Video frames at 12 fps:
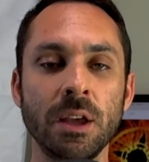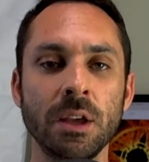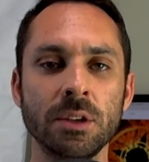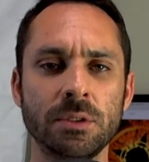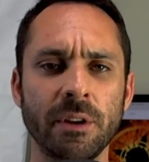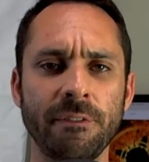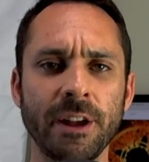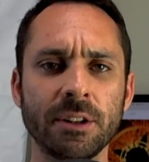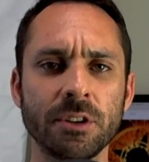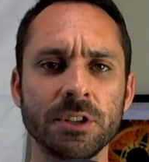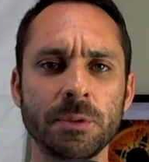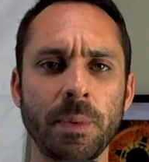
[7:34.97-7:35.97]
So a vector
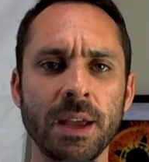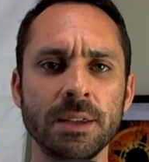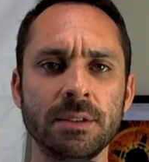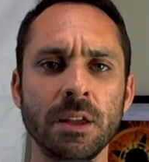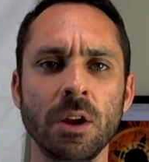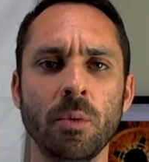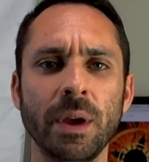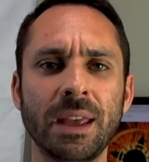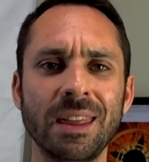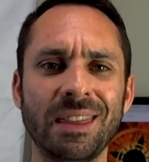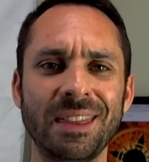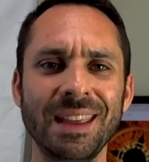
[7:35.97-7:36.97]
space, we can
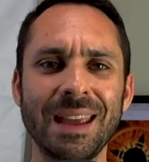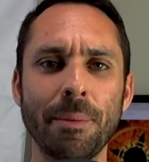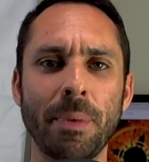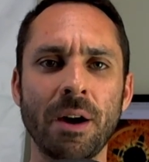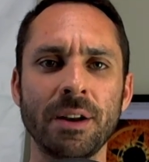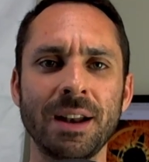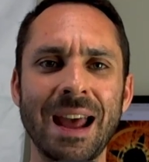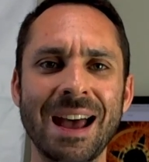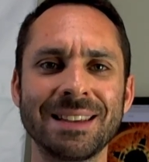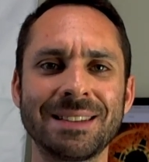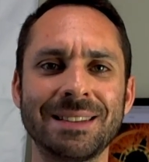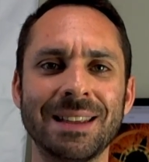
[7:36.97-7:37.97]
think about it
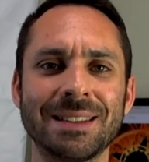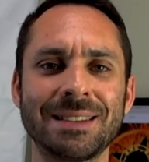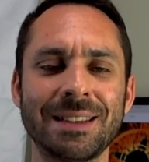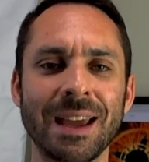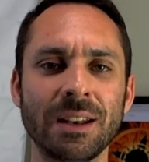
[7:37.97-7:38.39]
as the set